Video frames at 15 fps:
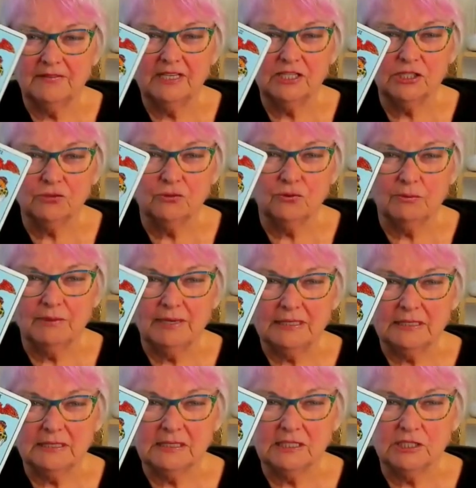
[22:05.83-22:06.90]
These are all about
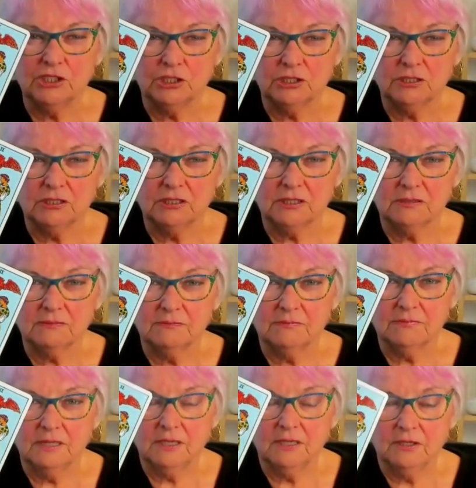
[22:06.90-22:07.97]
decisions,
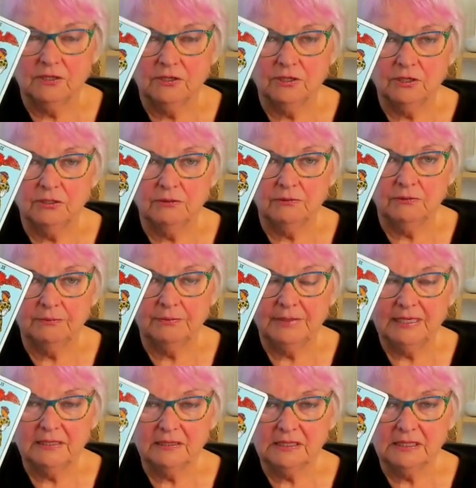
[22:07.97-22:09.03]

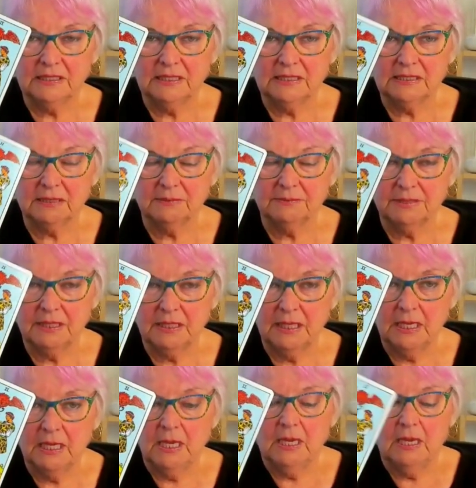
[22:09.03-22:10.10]
balancing things up.
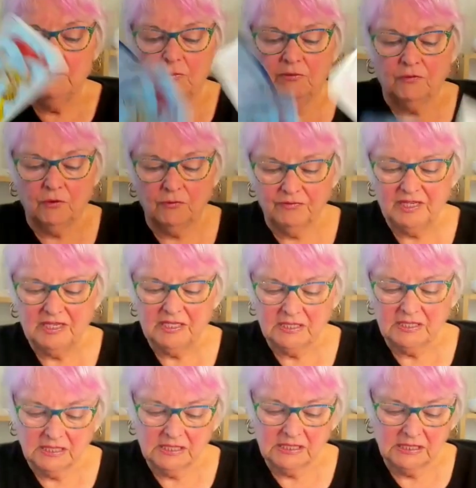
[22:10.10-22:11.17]
And we've got
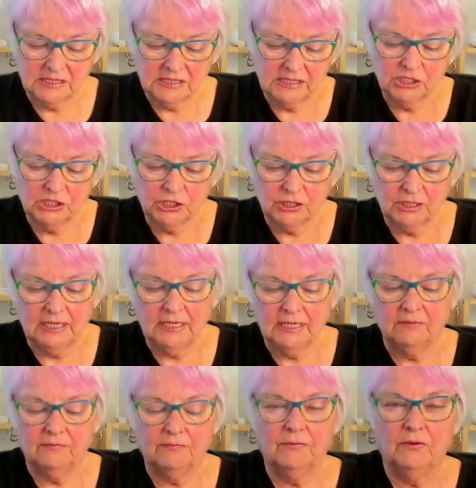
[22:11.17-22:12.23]
this decision
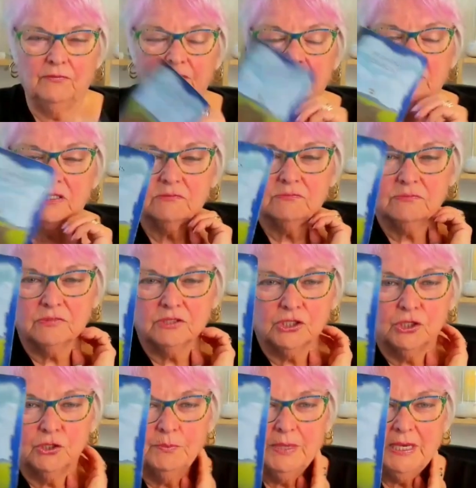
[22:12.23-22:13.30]
here of there's
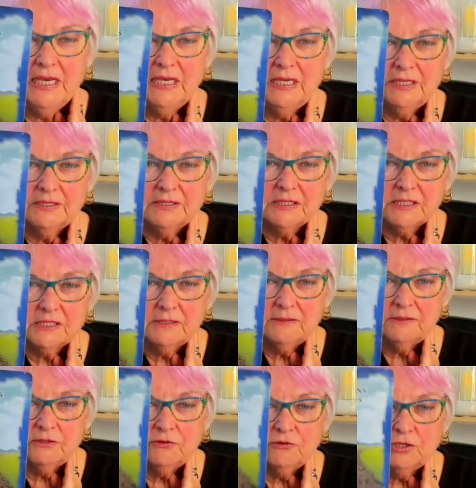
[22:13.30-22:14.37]
two parts.
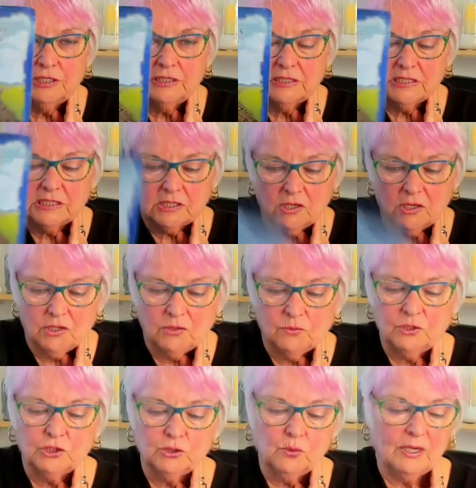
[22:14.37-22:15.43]
Got to decide
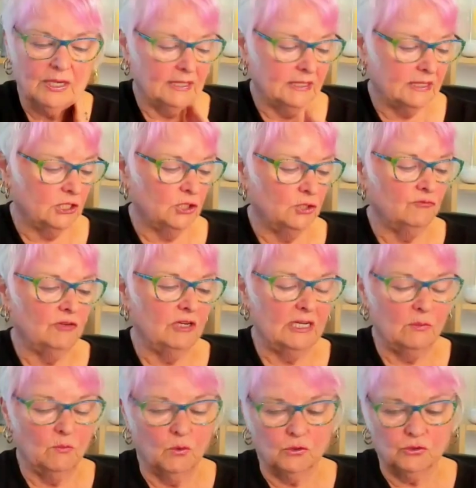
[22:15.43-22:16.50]
which ways that you
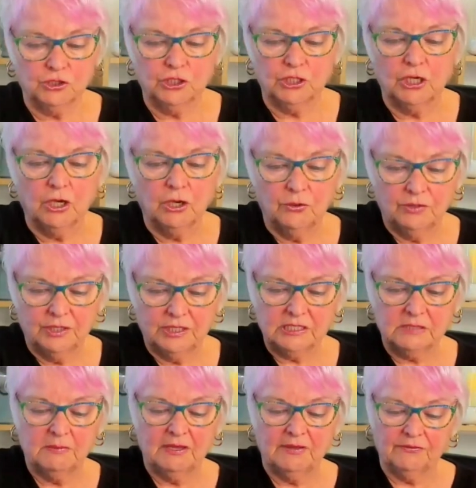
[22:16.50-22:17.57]
really want to go
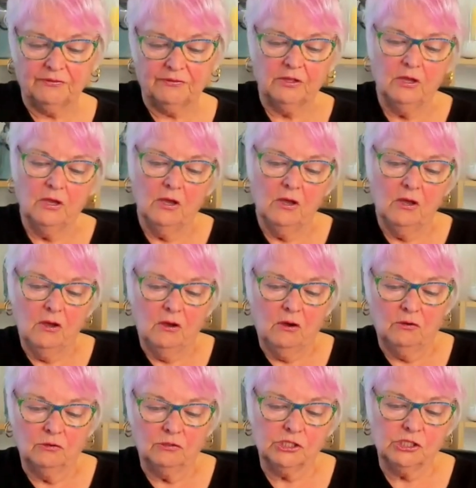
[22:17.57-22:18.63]
this month
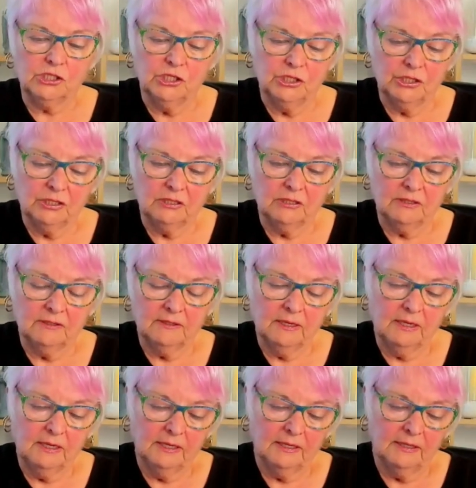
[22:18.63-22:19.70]
on certain
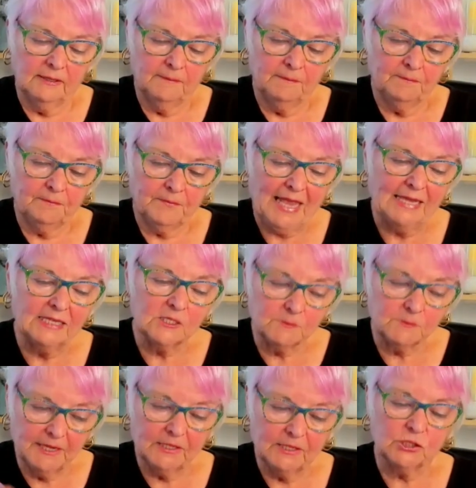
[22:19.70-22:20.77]

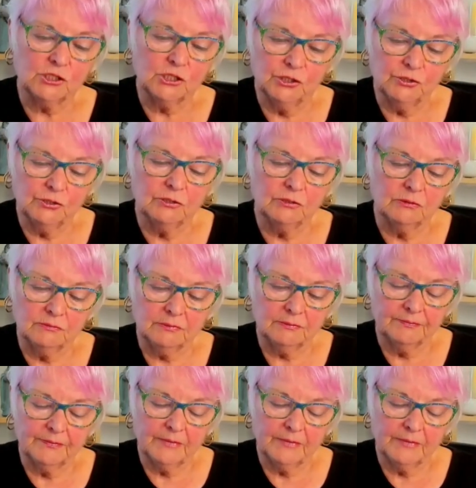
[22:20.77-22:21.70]
aspects, certain